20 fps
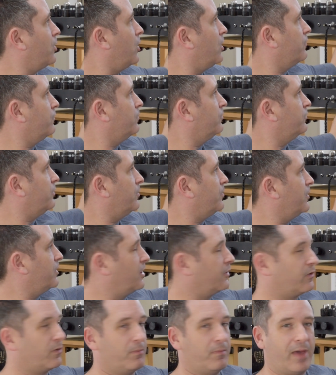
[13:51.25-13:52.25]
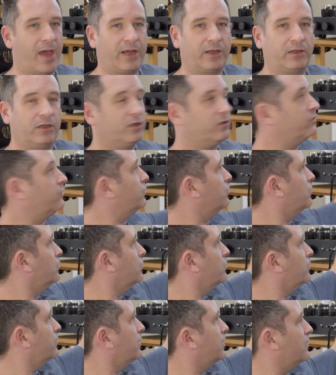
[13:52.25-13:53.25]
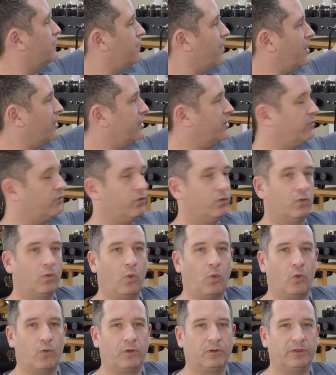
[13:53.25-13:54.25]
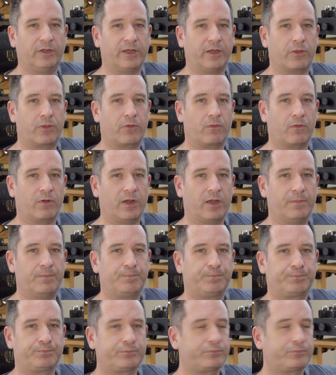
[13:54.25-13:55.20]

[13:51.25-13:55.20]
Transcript: going from something like the Magni to the Valley 2 or the Lear 3.